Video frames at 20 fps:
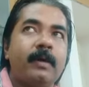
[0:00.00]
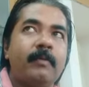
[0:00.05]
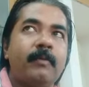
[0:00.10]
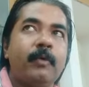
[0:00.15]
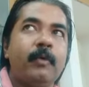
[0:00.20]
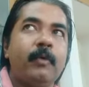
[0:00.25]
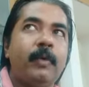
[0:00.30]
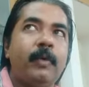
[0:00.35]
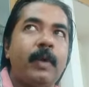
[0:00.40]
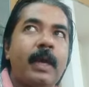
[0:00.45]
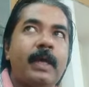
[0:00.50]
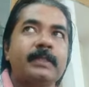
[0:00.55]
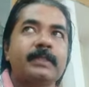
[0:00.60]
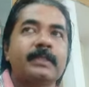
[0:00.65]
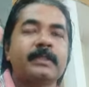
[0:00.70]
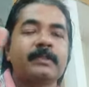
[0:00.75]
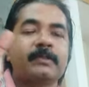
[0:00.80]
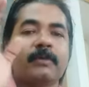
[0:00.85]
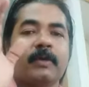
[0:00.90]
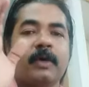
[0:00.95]
who
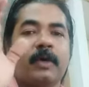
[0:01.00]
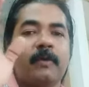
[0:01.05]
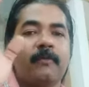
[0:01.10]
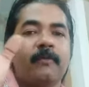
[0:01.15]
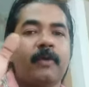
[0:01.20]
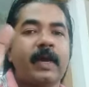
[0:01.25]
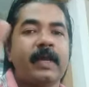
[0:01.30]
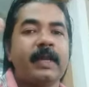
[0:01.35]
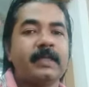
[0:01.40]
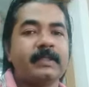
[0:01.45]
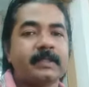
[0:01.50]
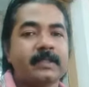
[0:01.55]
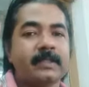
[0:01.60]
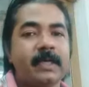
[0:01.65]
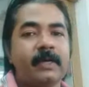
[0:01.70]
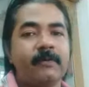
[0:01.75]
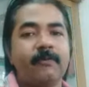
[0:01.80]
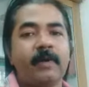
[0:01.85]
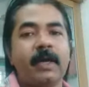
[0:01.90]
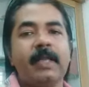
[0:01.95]
has finance
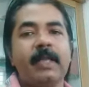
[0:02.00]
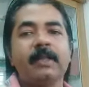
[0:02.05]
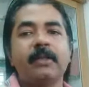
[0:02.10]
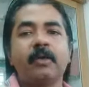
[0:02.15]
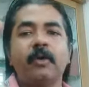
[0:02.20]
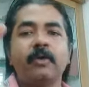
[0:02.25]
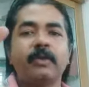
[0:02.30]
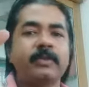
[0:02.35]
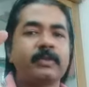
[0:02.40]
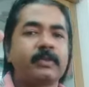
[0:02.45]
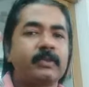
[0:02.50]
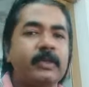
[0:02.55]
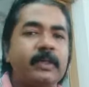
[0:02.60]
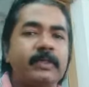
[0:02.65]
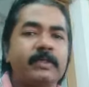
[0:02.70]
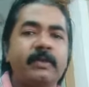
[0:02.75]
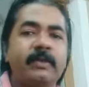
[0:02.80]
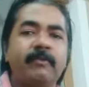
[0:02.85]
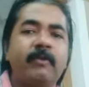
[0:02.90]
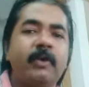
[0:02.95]
and wealth, or
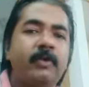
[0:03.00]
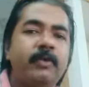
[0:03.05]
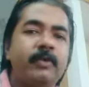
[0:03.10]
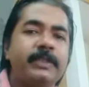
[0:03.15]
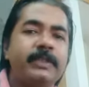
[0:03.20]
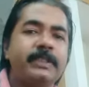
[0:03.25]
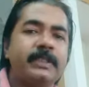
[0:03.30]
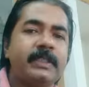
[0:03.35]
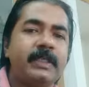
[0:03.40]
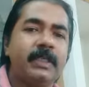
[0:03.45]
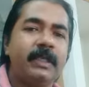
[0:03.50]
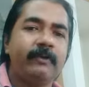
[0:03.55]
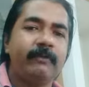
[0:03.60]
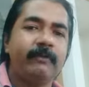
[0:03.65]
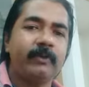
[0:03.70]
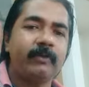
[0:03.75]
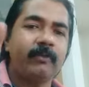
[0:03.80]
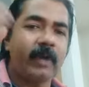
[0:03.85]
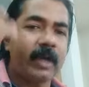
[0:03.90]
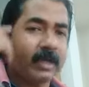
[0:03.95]
someone who is dealing
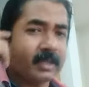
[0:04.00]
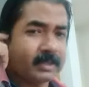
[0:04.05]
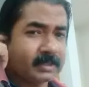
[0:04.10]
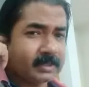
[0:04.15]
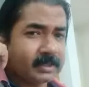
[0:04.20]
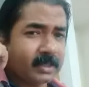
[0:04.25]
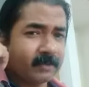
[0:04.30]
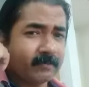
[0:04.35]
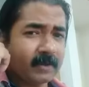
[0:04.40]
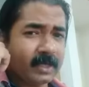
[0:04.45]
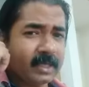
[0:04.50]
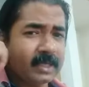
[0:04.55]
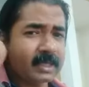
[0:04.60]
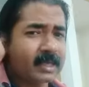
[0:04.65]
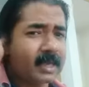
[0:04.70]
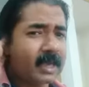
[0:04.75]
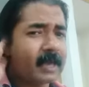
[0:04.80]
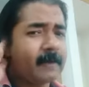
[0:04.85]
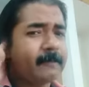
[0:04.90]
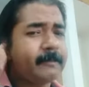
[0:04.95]
with finance and
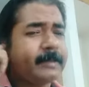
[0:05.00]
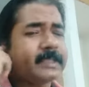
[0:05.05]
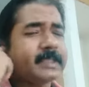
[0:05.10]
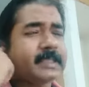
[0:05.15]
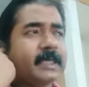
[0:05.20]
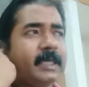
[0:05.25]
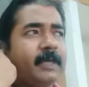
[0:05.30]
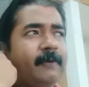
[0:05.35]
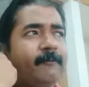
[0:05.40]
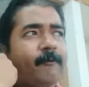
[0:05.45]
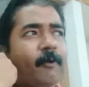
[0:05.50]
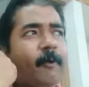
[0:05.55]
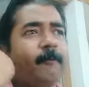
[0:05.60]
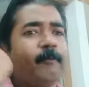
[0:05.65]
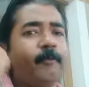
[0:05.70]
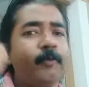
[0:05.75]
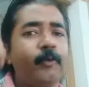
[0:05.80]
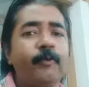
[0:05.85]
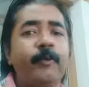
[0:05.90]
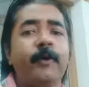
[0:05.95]
wealth, can be seen
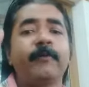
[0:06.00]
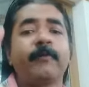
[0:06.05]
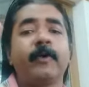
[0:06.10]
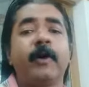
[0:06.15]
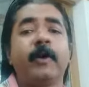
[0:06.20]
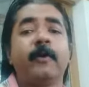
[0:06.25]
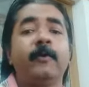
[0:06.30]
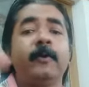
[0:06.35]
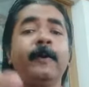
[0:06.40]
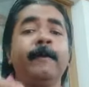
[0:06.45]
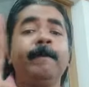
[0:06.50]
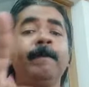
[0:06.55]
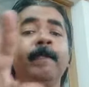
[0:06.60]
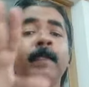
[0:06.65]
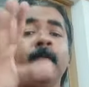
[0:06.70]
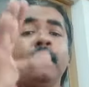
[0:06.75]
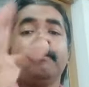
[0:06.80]
from Purva Phalguni.